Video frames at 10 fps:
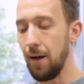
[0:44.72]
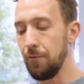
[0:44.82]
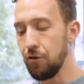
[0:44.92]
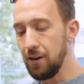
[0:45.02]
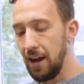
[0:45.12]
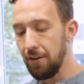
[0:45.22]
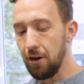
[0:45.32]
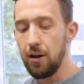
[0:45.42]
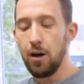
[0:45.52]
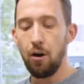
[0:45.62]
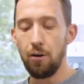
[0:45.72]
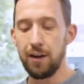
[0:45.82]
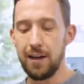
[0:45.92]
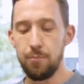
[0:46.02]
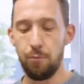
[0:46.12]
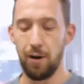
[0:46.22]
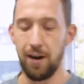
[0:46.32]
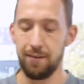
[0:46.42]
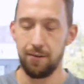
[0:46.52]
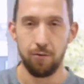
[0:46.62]
together on a heat
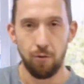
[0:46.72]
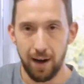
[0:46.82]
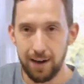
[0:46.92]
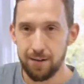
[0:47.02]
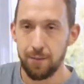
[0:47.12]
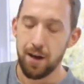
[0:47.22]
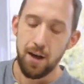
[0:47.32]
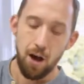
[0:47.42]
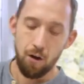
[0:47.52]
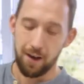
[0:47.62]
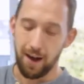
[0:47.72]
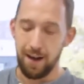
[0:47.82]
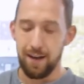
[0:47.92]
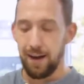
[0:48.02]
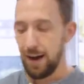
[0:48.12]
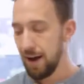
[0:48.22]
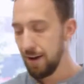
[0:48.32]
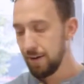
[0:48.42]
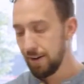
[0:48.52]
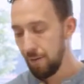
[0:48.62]
press, right? Okay,
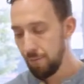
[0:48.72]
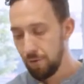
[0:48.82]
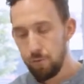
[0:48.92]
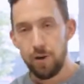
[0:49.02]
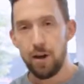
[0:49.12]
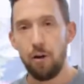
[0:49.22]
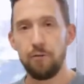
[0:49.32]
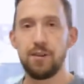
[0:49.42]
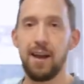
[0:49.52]
and we often